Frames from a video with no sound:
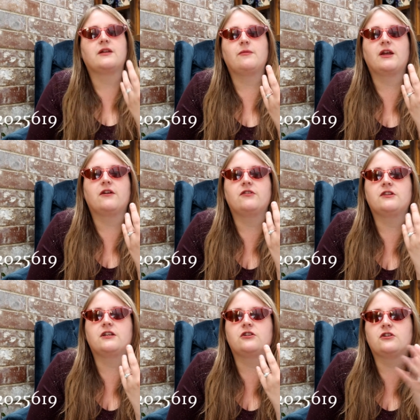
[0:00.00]
they make
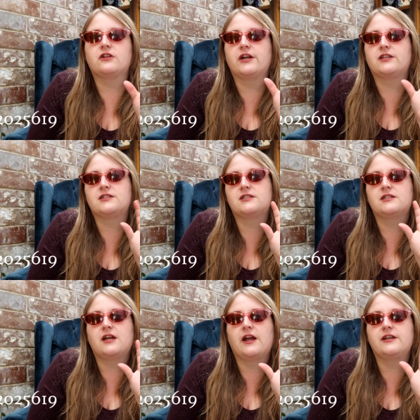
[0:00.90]
everything look like this
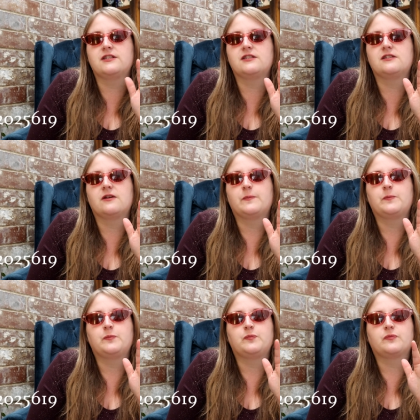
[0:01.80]
nice
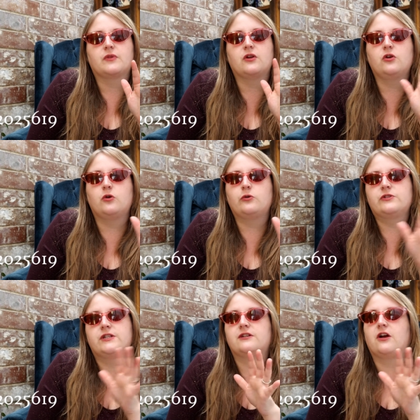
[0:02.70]

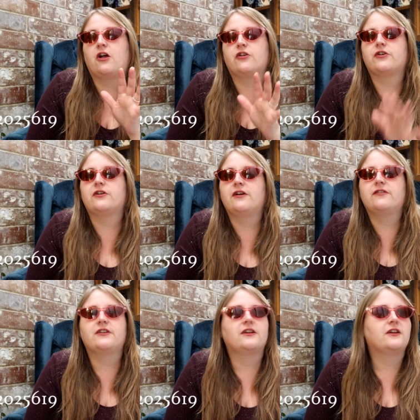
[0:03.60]
golden color.
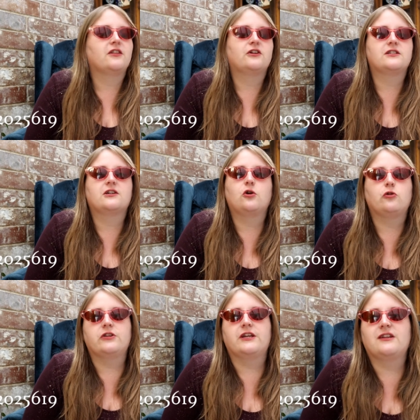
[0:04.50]
Everything looks
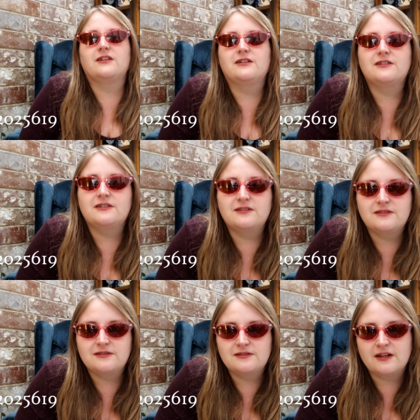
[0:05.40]
golden.
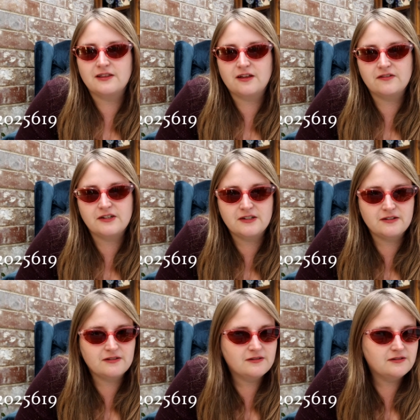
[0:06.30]
I love
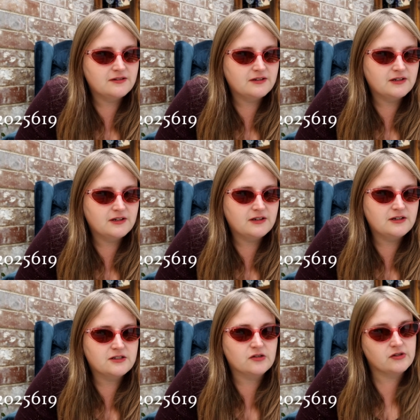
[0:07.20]
it.
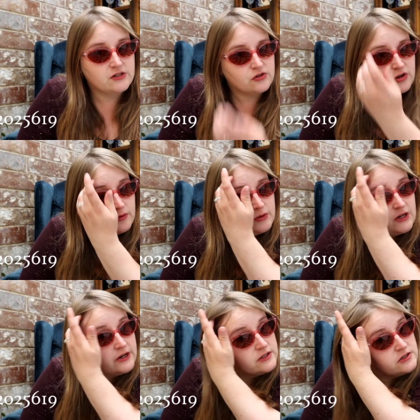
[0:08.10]
So these are going to be
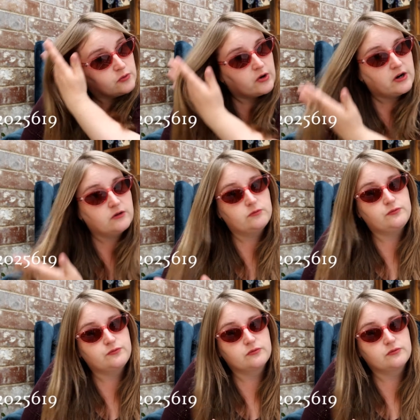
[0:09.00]
nice to wear.